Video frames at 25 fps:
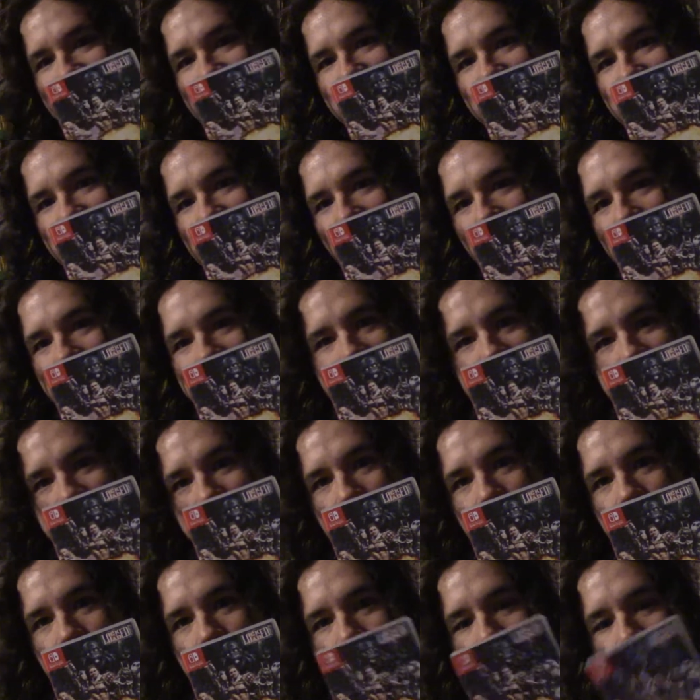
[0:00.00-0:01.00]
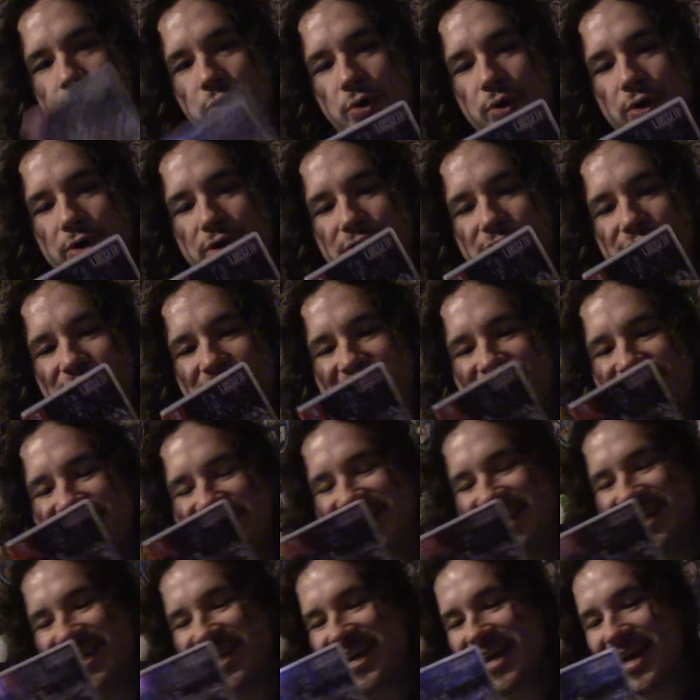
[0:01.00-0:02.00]
Contra Rogue Corps.
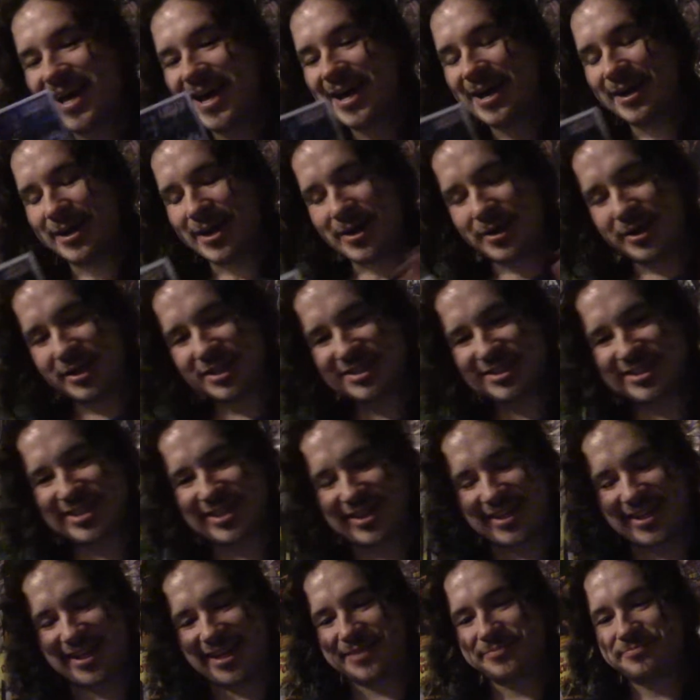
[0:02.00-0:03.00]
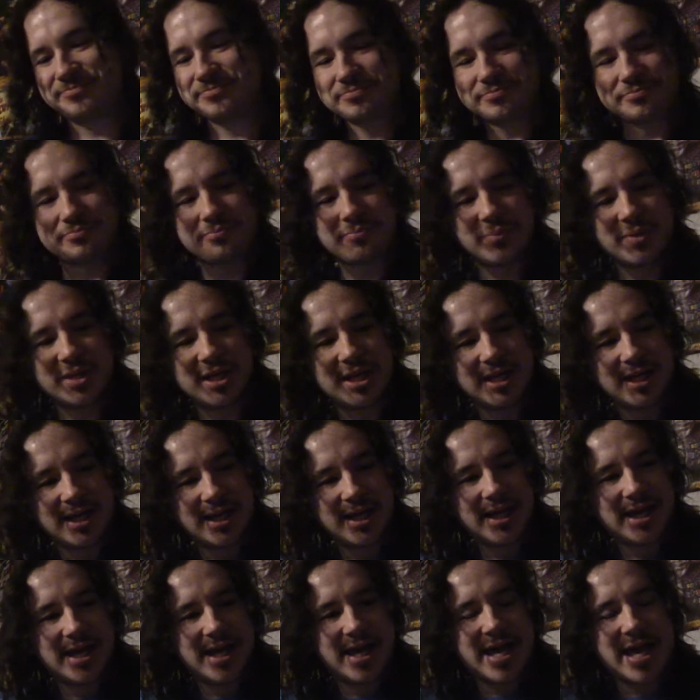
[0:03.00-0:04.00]
Now here's the thing.
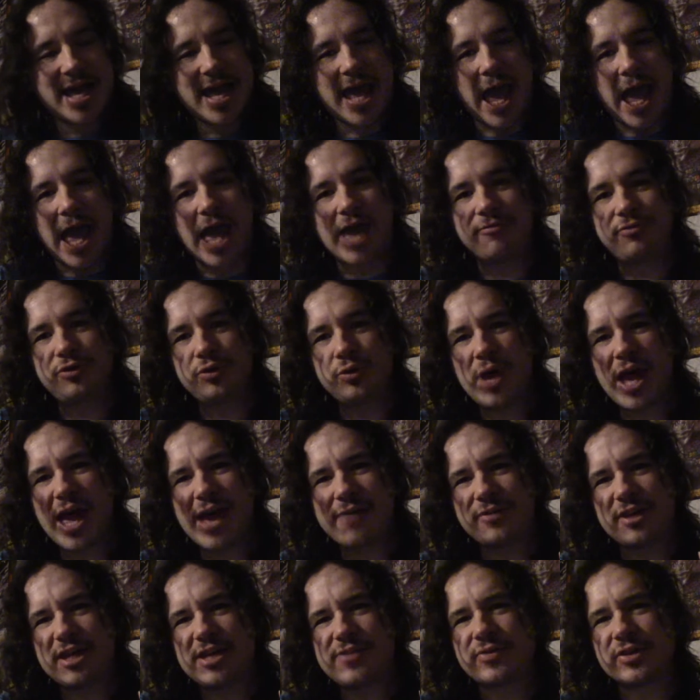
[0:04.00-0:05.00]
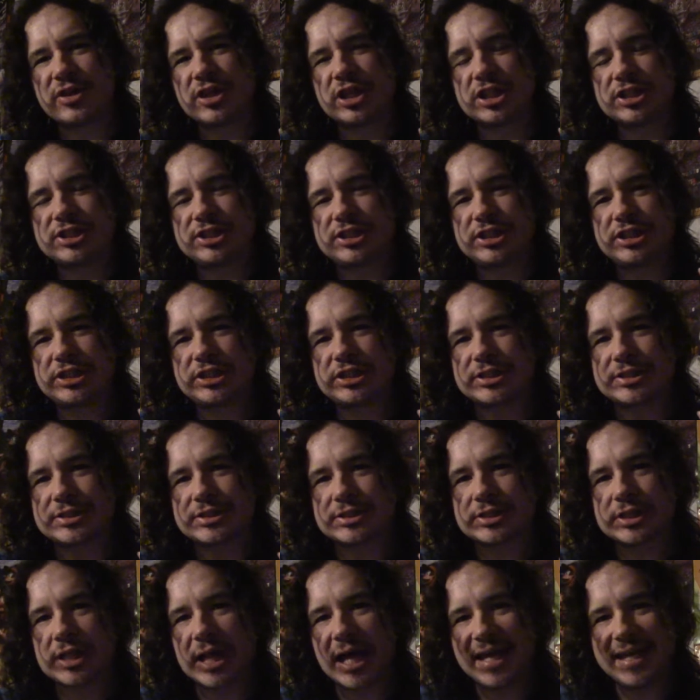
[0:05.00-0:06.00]
If you have even the
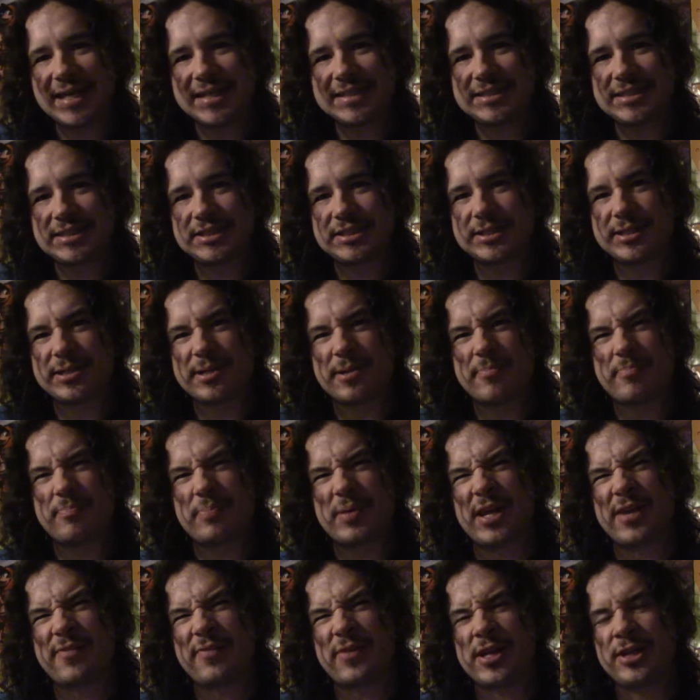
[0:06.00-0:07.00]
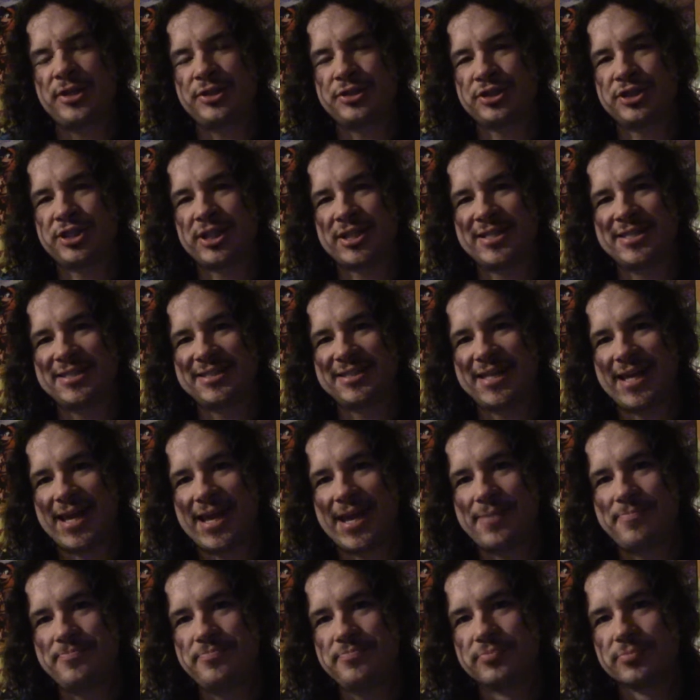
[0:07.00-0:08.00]
slightest bit of interest in this
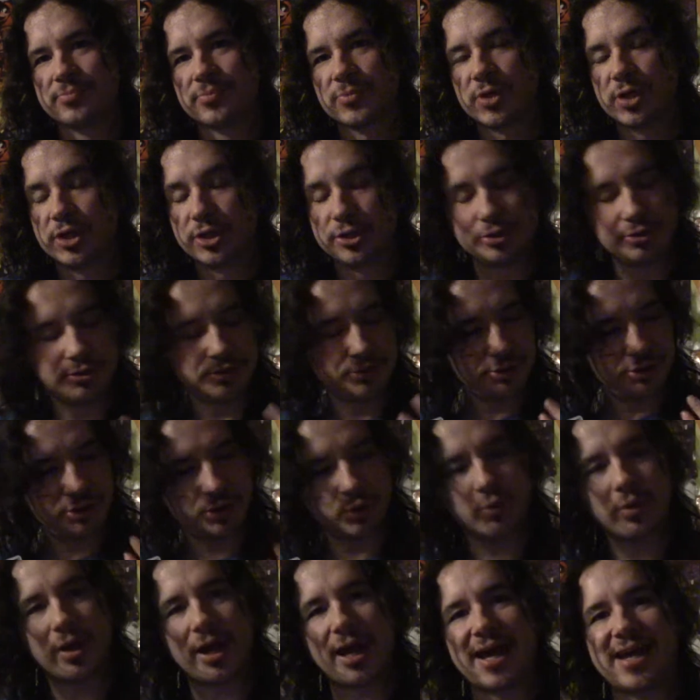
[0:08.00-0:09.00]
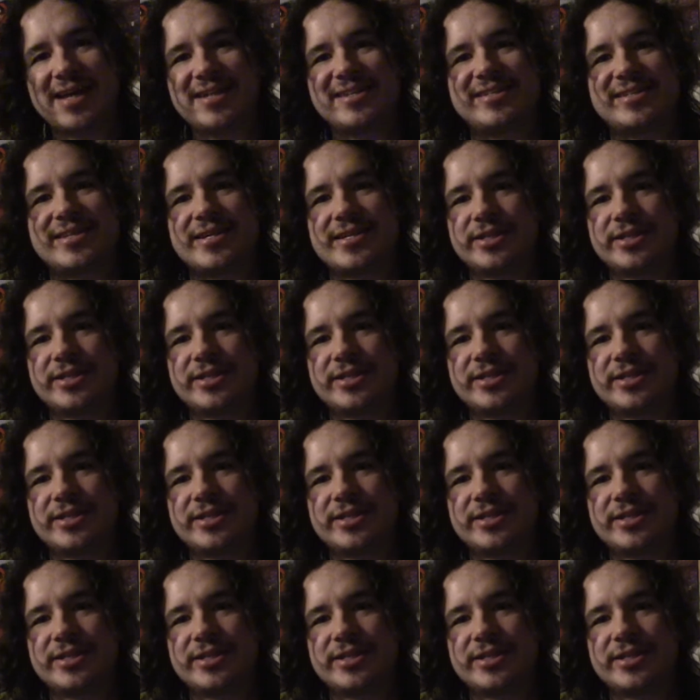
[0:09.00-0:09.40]
game, do what I did.